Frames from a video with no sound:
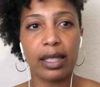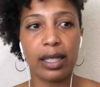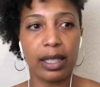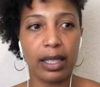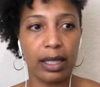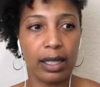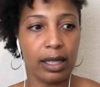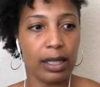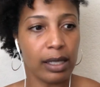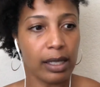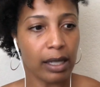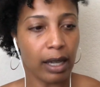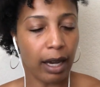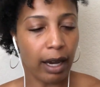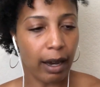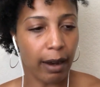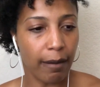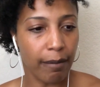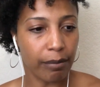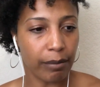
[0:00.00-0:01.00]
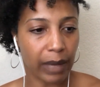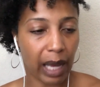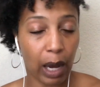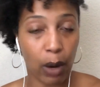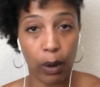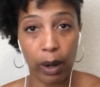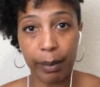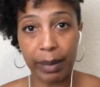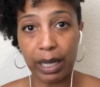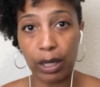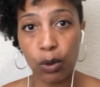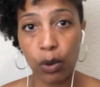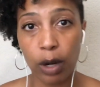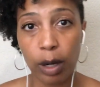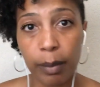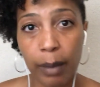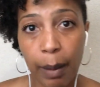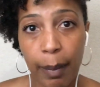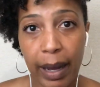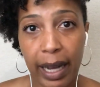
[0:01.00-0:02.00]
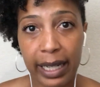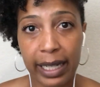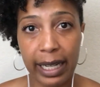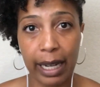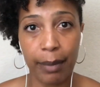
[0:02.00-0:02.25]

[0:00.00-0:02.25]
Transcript: is how I'm ignoring my body.